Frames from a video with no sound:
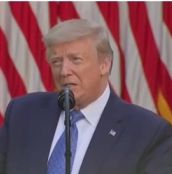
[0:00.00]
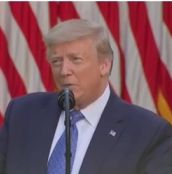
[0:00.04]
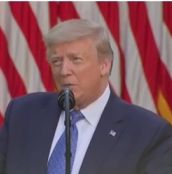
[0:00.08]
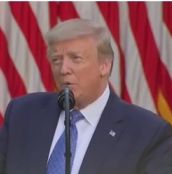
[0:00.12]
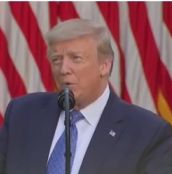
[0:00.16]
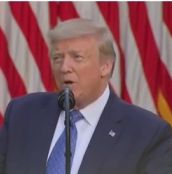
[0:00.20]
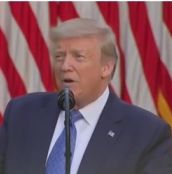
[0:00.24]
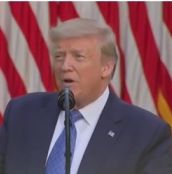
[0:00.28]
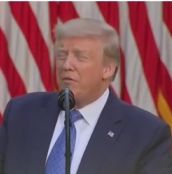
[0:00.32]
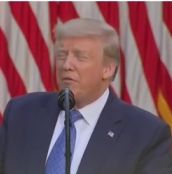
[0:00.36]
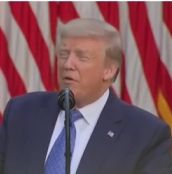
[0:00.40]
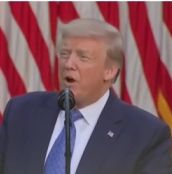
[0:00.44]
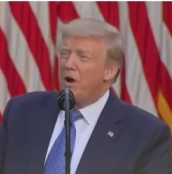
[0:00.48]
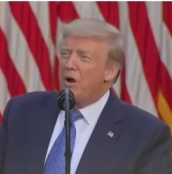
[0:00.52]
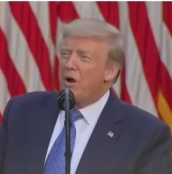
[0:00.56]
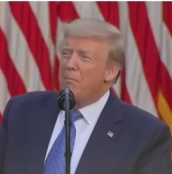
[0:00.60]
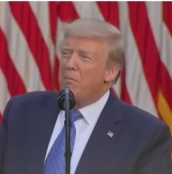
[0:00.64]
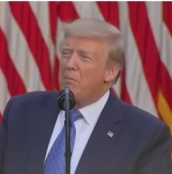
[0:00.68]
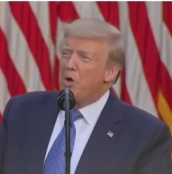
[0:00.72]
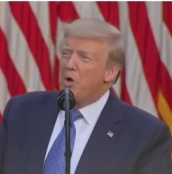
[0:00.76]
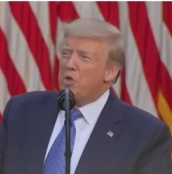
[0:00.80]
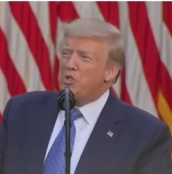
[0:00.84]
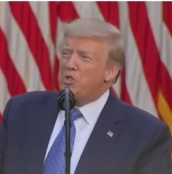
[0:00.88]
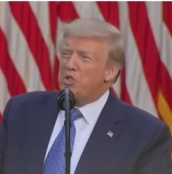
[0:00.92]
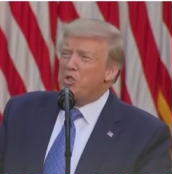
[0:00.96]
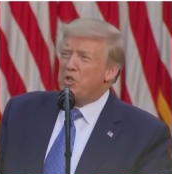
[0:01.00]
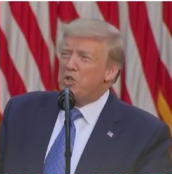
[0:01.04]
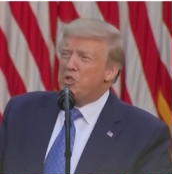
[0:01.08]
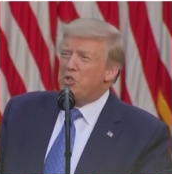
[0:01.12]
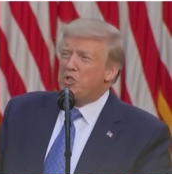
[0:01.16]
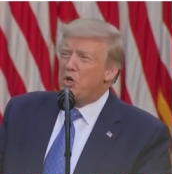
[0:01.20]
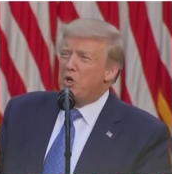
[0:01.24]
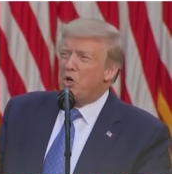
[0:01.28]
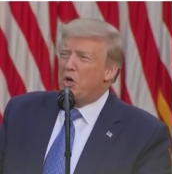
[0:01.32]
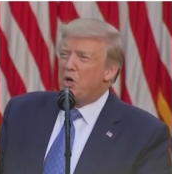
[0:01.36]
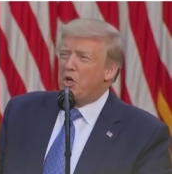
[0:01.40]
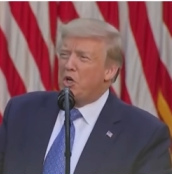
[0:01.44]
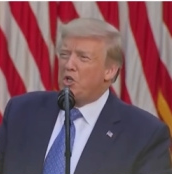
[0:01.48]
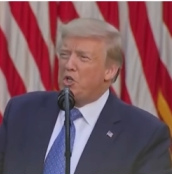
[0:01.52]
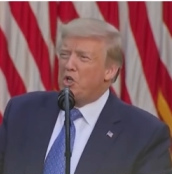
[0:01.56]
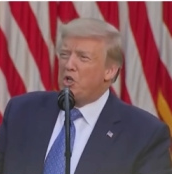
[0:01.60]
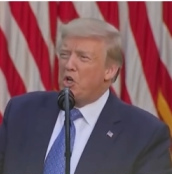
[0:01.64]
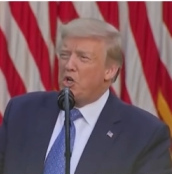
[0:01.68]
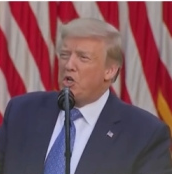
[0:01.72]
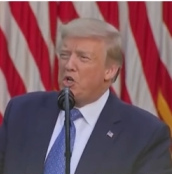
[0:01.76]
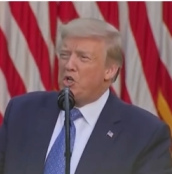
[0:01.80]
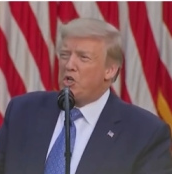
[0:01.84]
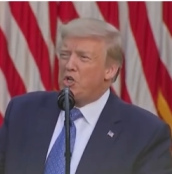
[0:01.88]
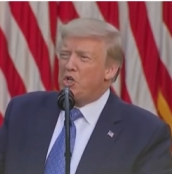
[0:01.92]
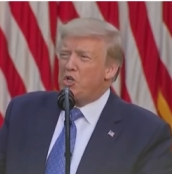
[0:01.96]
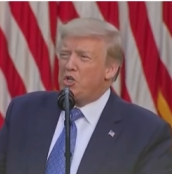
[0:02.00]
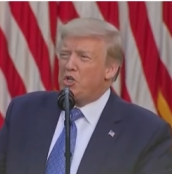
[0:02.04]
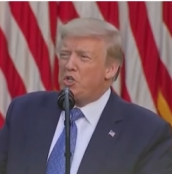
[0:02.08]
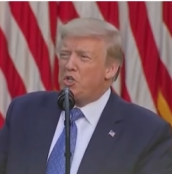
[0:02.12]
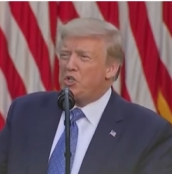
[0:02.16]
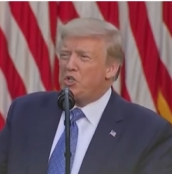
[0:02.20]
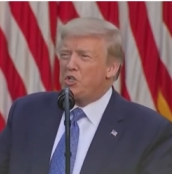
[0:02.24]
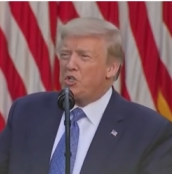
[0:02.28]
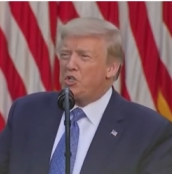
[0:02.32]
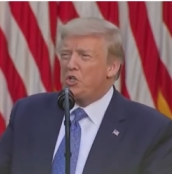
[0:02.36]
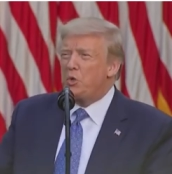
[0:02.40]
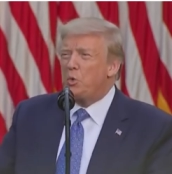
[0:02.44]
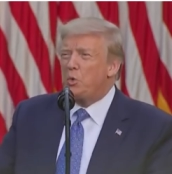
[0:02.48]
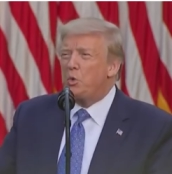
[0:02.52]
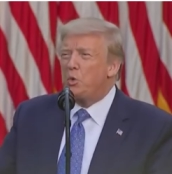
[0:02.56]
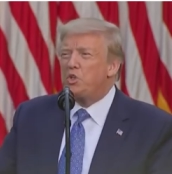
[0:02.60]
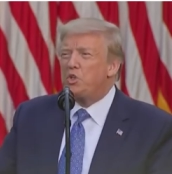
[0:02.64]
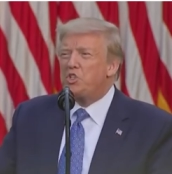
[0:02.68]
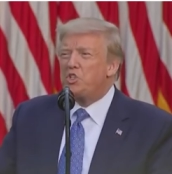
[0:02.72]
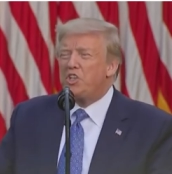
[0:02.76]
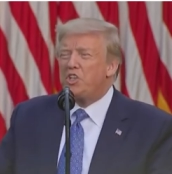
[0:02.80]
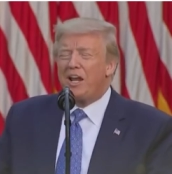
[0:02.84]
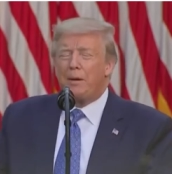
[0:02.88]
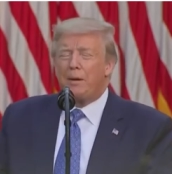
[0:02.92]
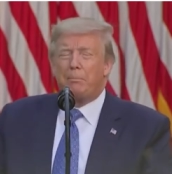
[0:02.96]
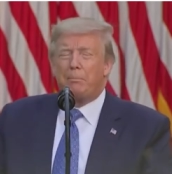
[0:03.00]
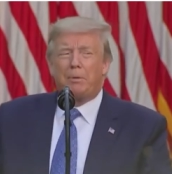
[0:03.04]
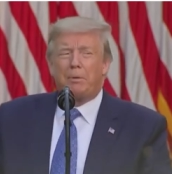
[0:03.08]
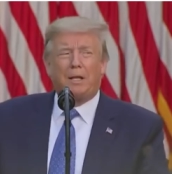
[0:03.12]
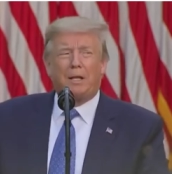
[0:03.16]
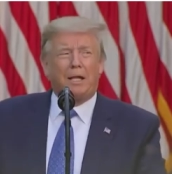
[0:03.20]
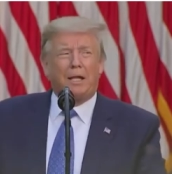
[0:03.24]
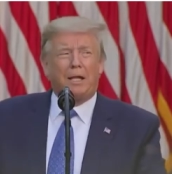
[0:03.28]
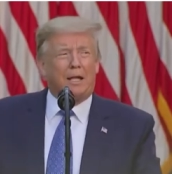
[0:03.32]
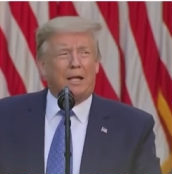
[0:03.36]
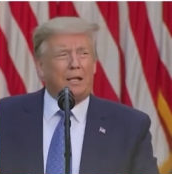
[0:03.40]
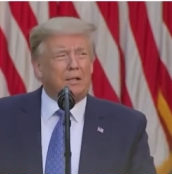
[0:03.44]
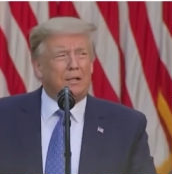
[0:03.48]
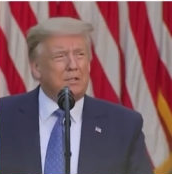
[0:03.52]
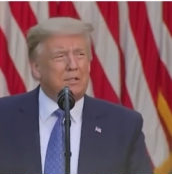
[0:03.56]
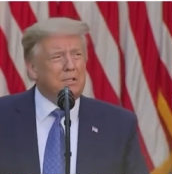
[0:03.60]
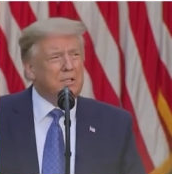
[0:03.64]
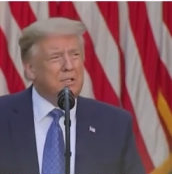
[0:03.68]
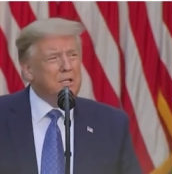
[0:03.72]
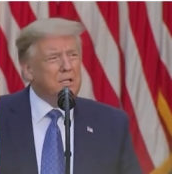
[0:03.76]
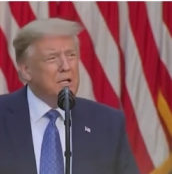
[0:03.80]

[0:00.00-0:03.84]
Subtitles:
One of our most historic churches was set ablaze.